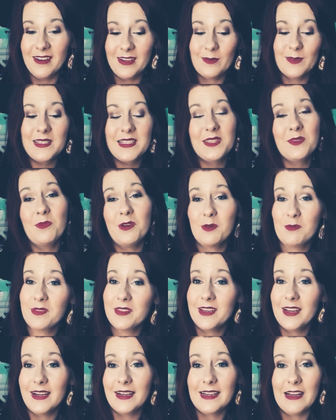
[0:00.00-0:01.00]
It was at the bottom of the
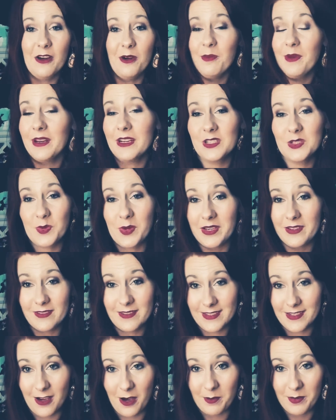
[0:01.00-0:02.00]
deck, now it made its way to the
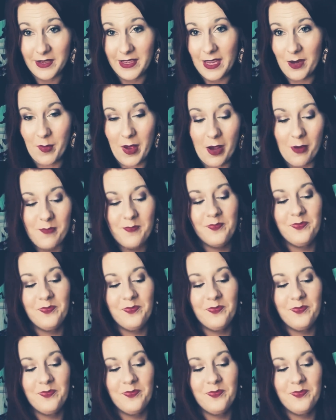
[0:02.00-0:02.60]
top and came out.